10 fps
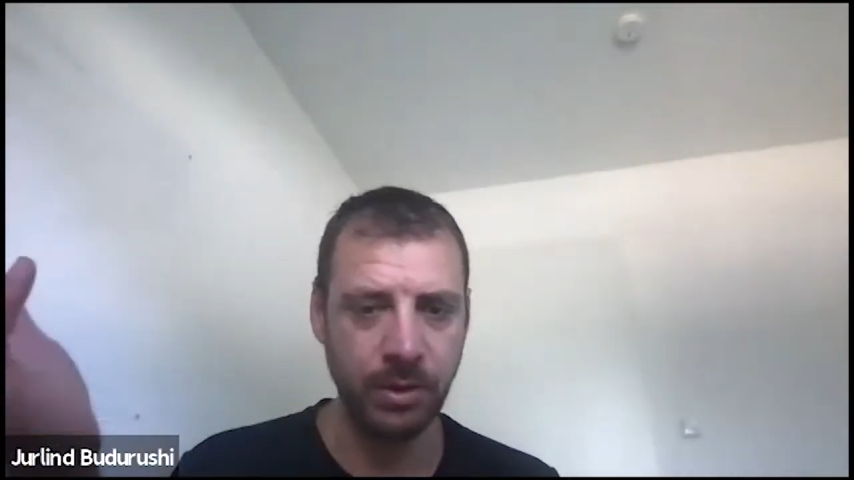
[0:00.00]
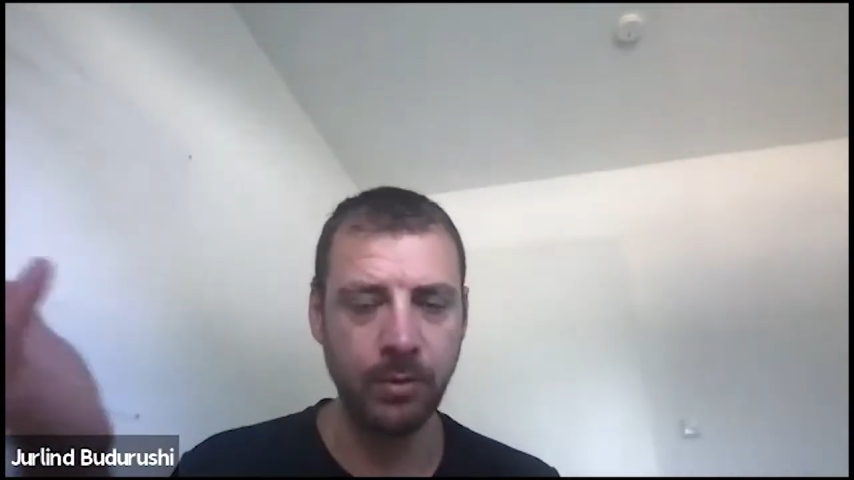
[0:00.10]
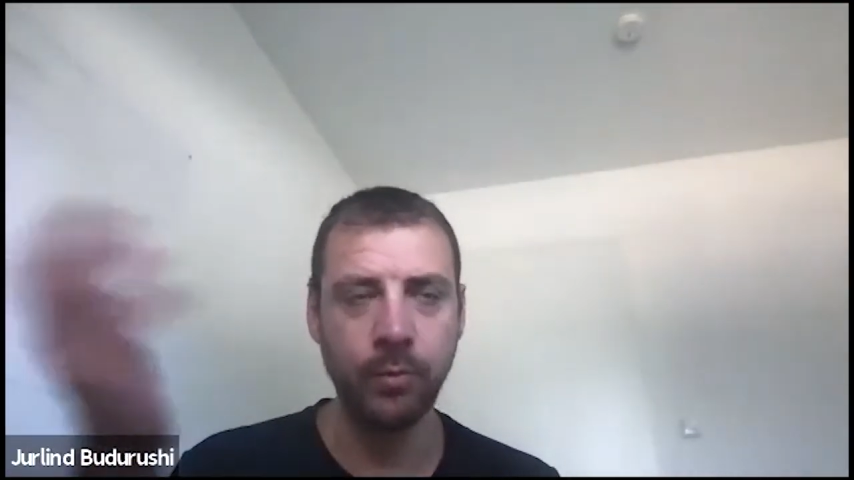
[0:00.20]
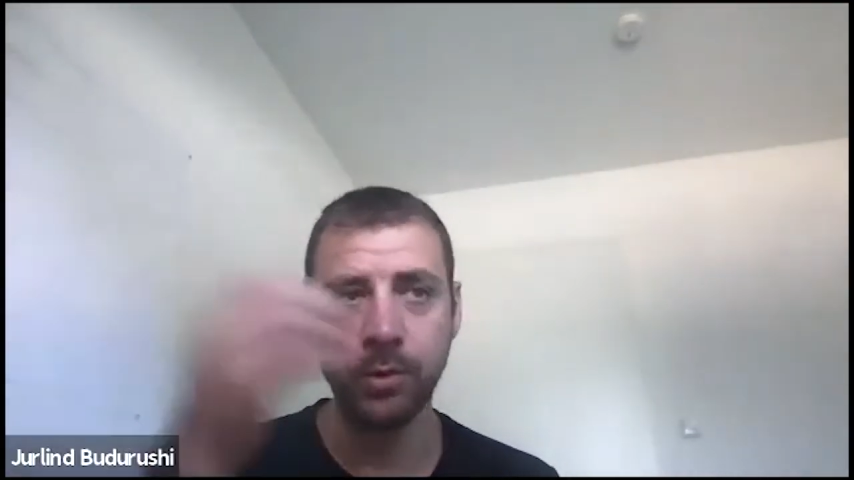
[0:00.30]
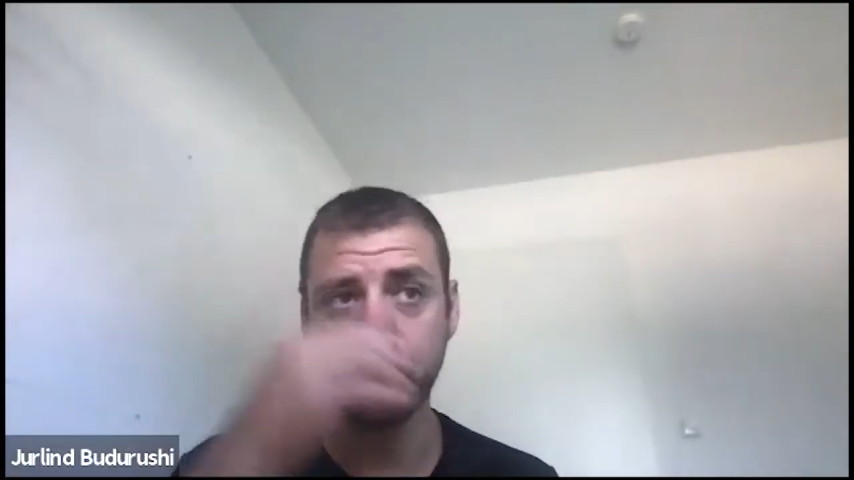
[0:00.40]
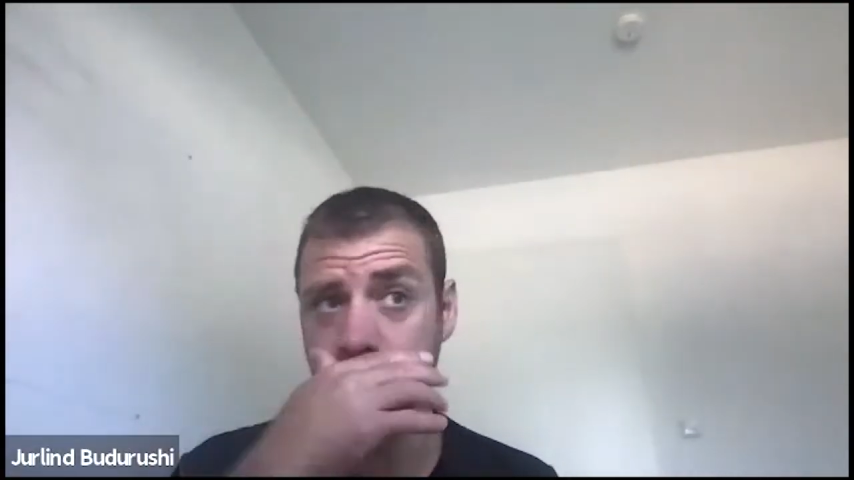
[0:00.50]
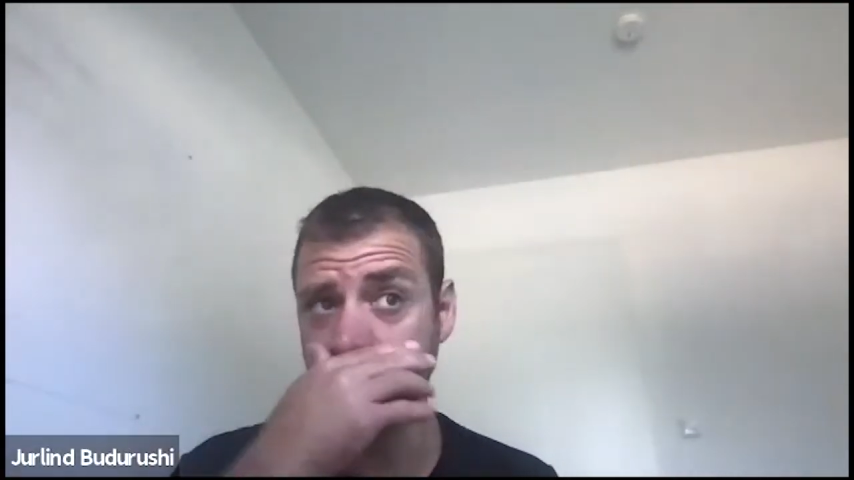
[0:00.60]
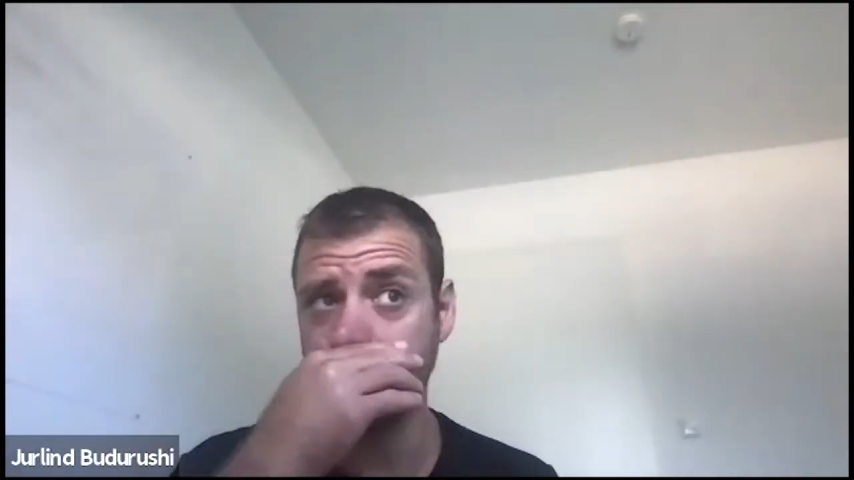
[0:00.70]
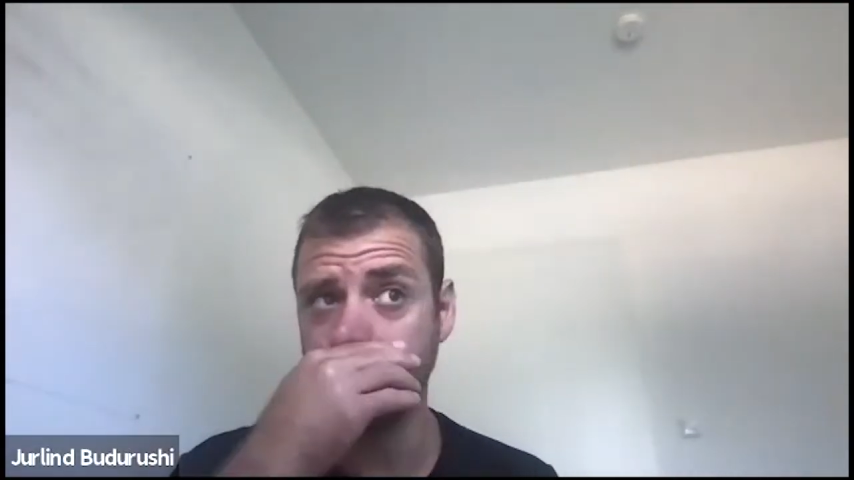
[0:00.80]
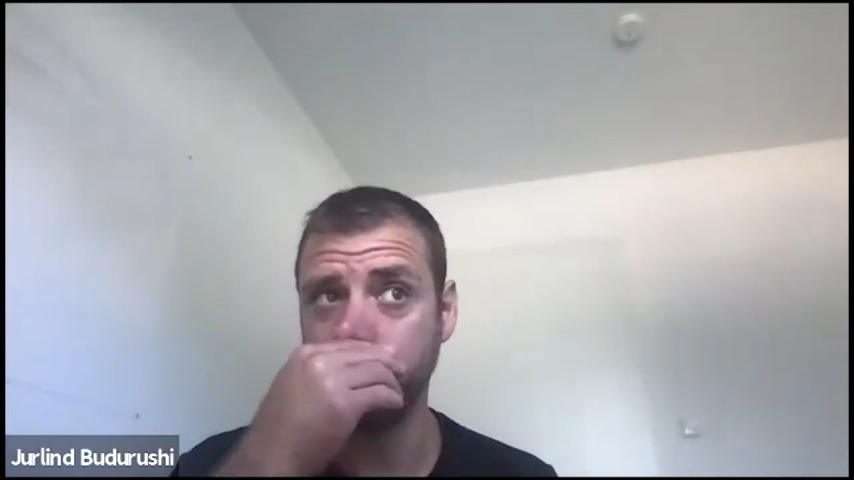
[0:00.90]
want to
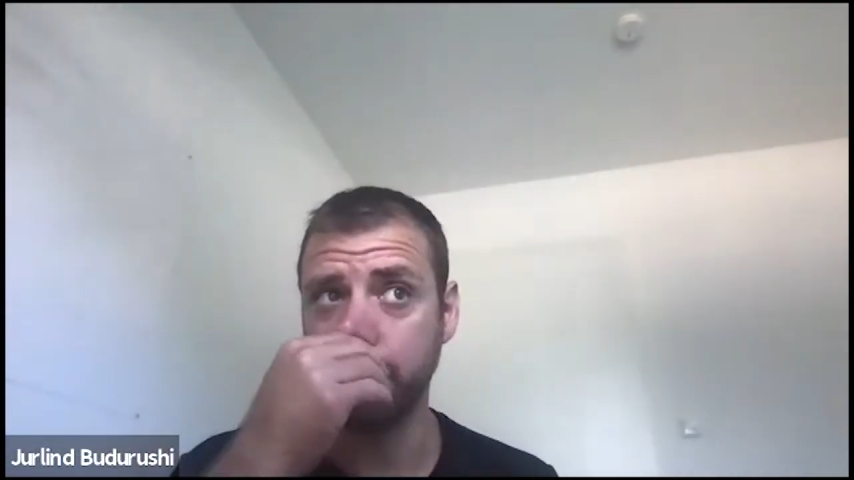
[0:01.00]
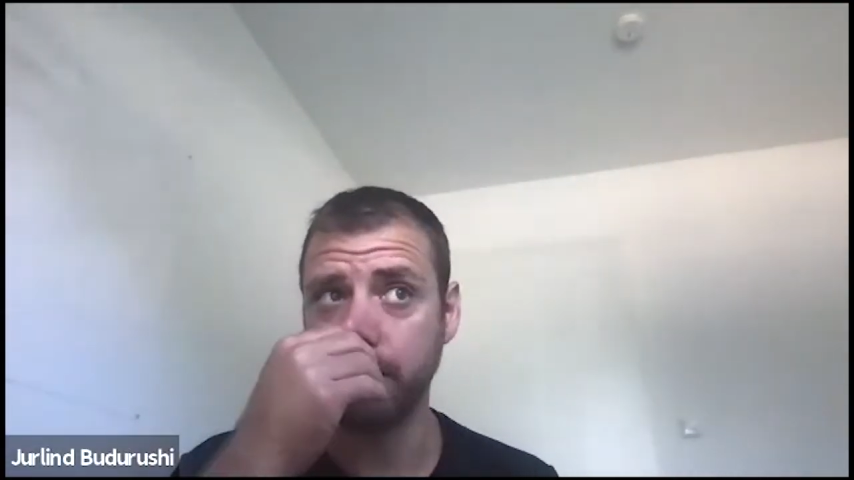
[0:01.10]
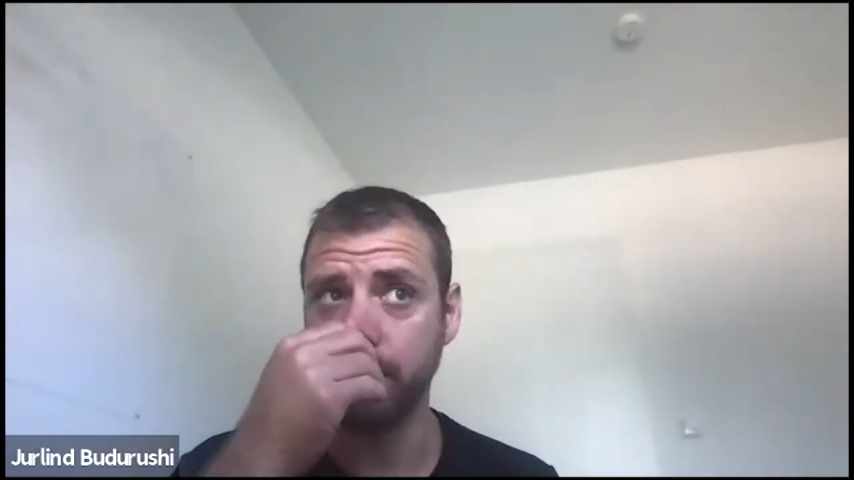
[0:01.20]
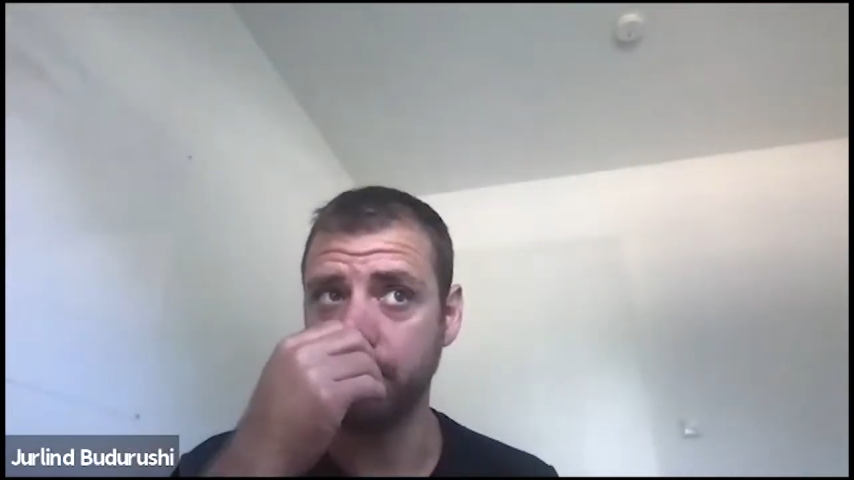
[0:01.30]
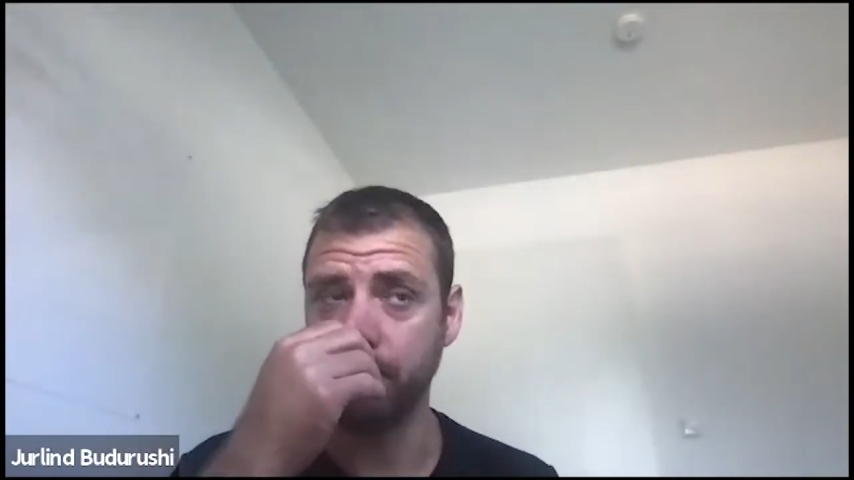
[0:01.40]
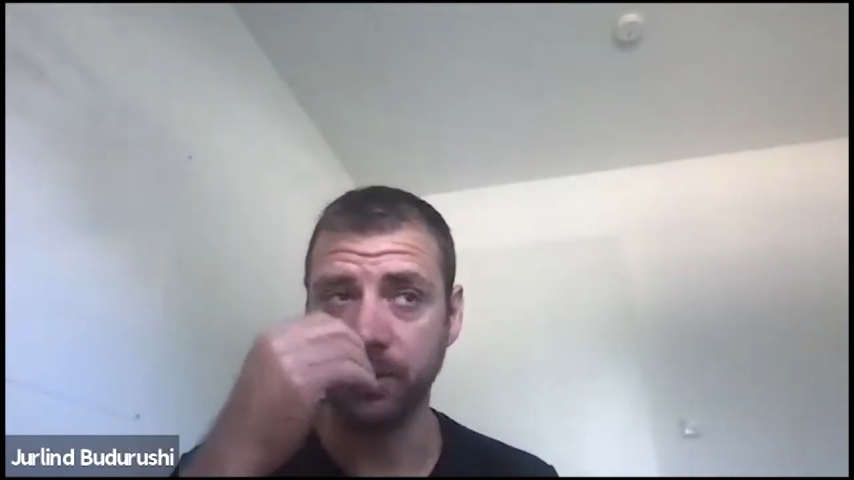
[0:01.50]
deploy on